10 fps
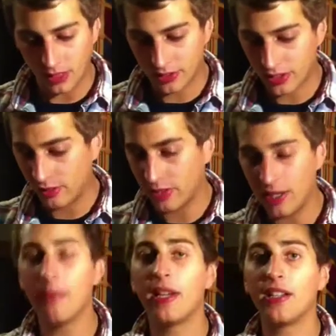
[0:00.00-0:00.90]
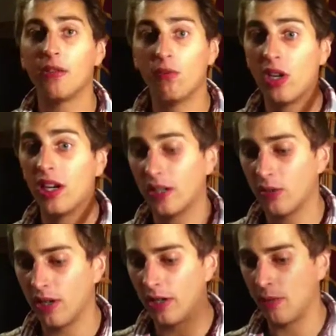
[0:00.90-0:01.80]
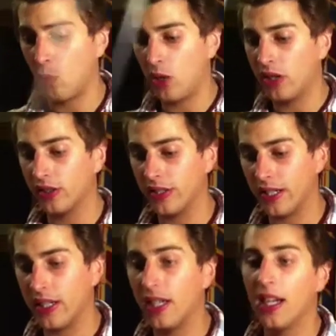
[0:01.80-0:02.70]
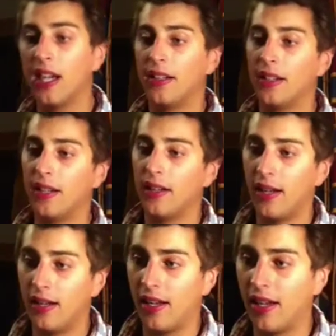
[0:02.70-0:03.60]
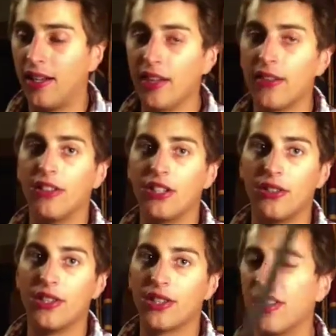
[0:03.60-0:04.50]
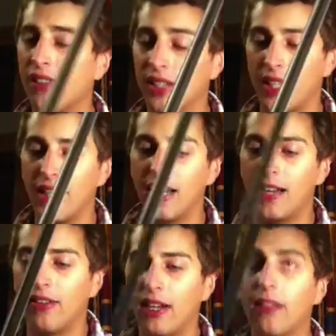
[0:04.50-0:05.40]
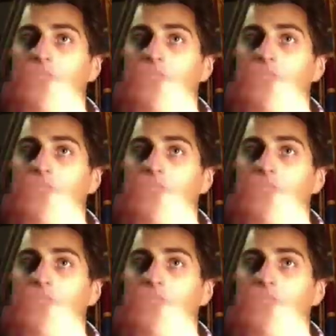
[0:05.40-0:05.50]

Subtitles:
So it made it really quite unwieldy. Another issue is, I don't know if you can hear it,